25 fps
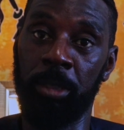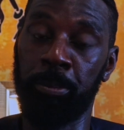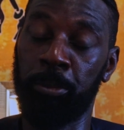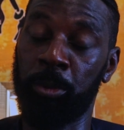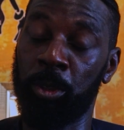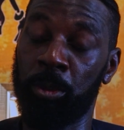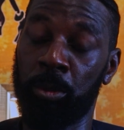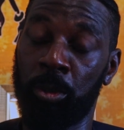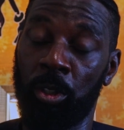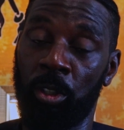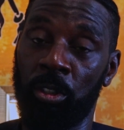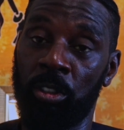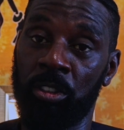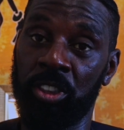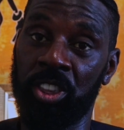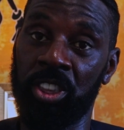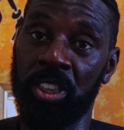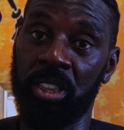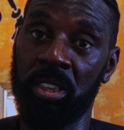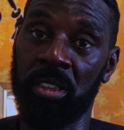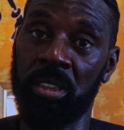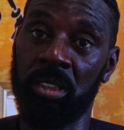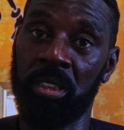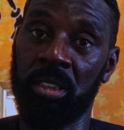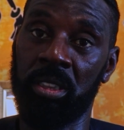
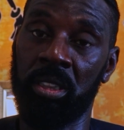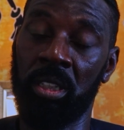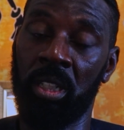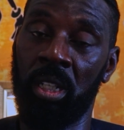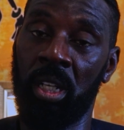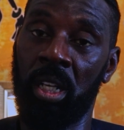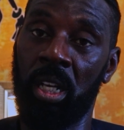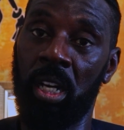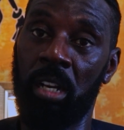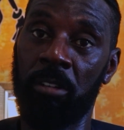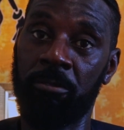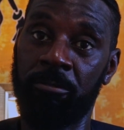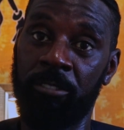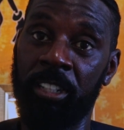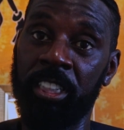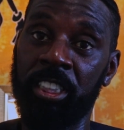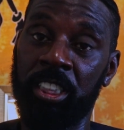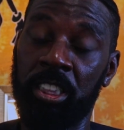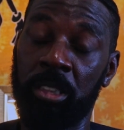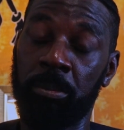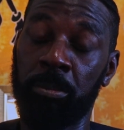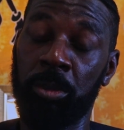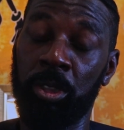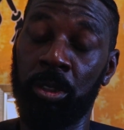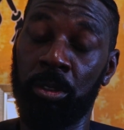Egyptologist, uh,
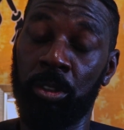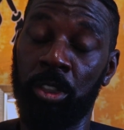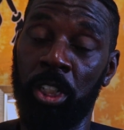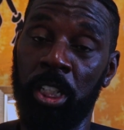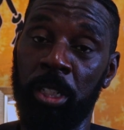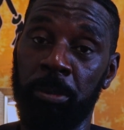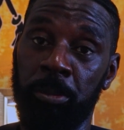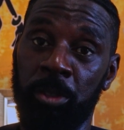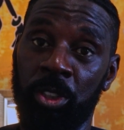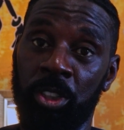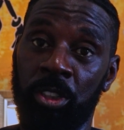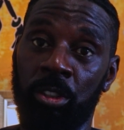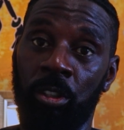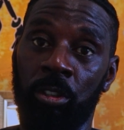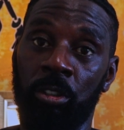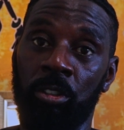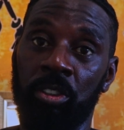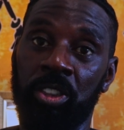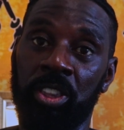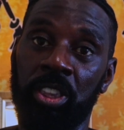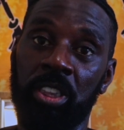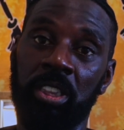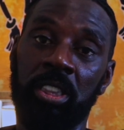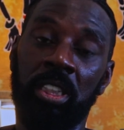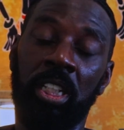French
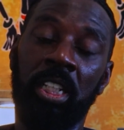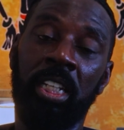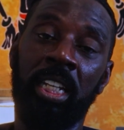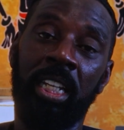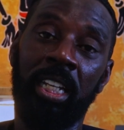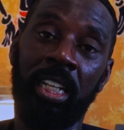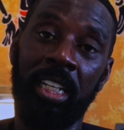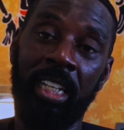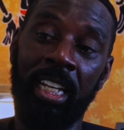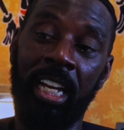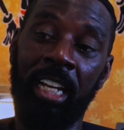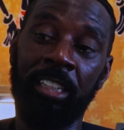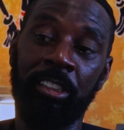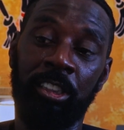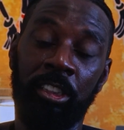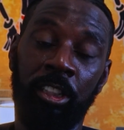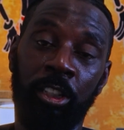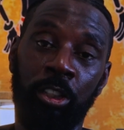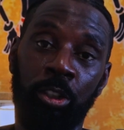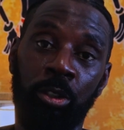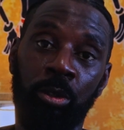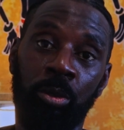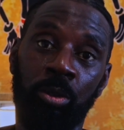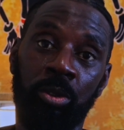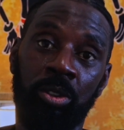Egyptologist, he actually
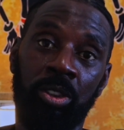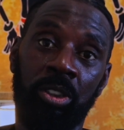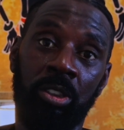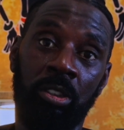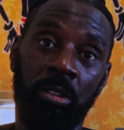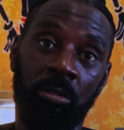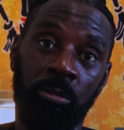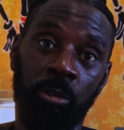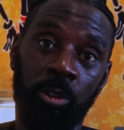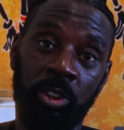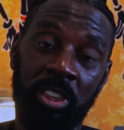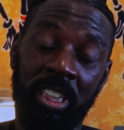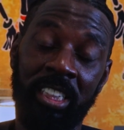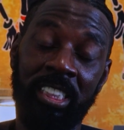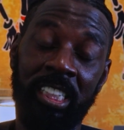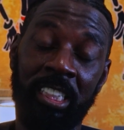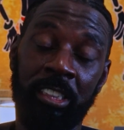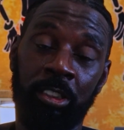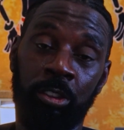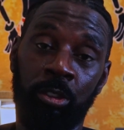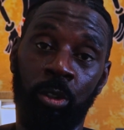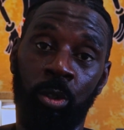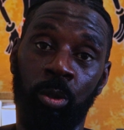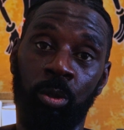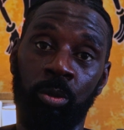used the Rosetta
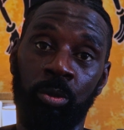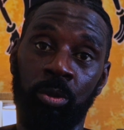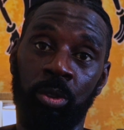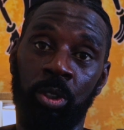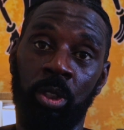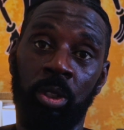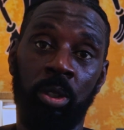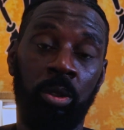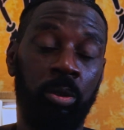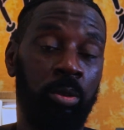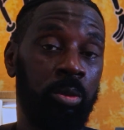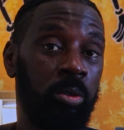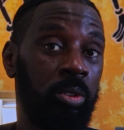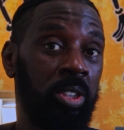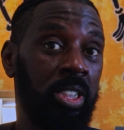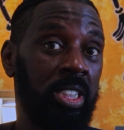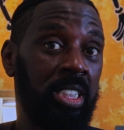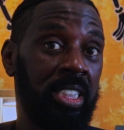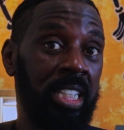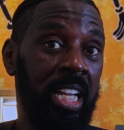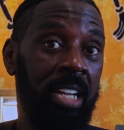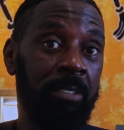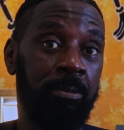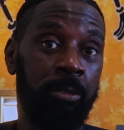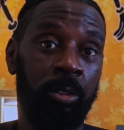Stone to
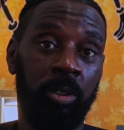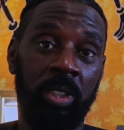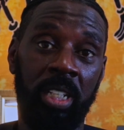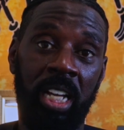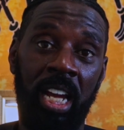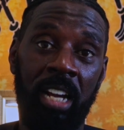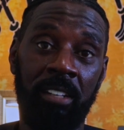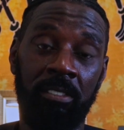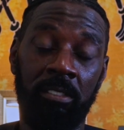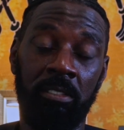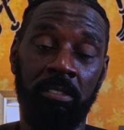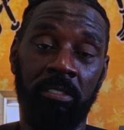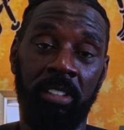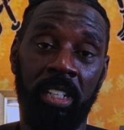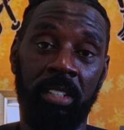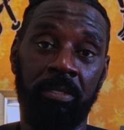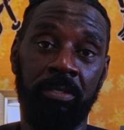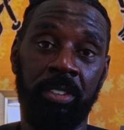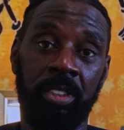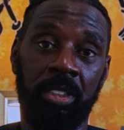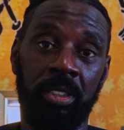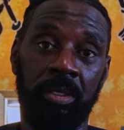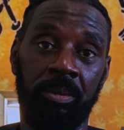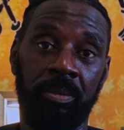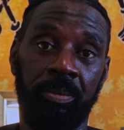decipher the
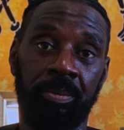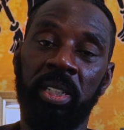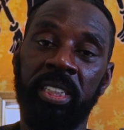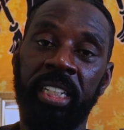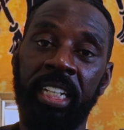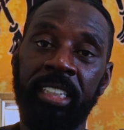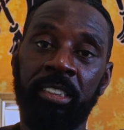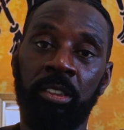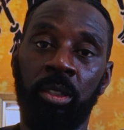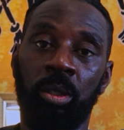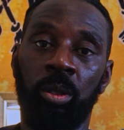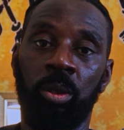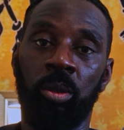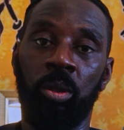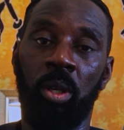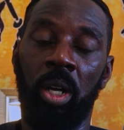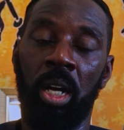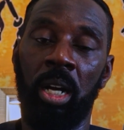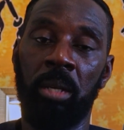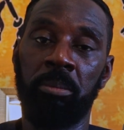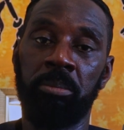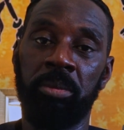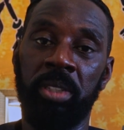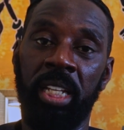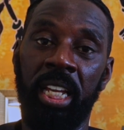hieroglyphs. Manetho
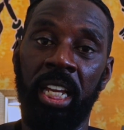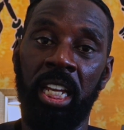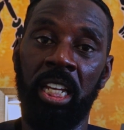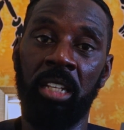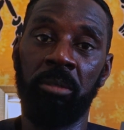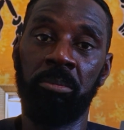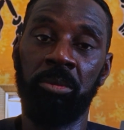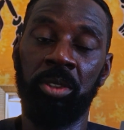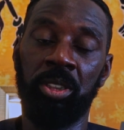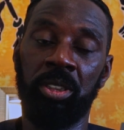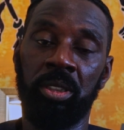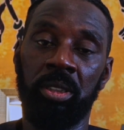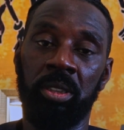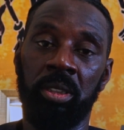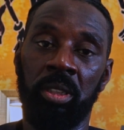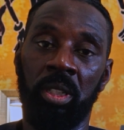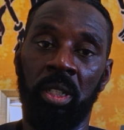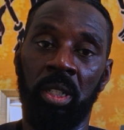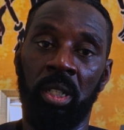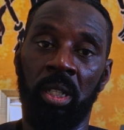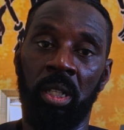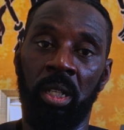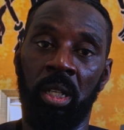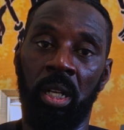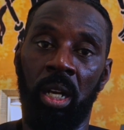uh, names
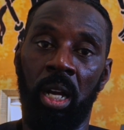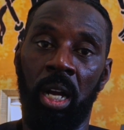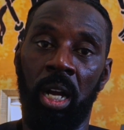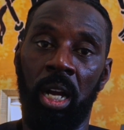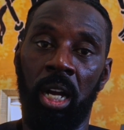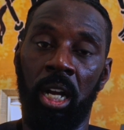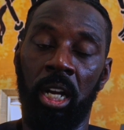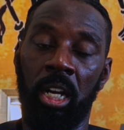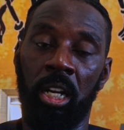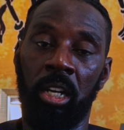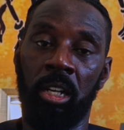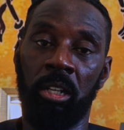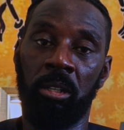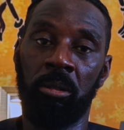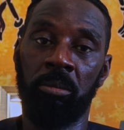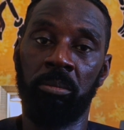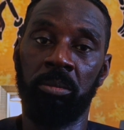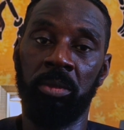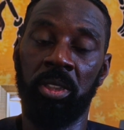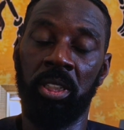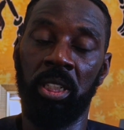um,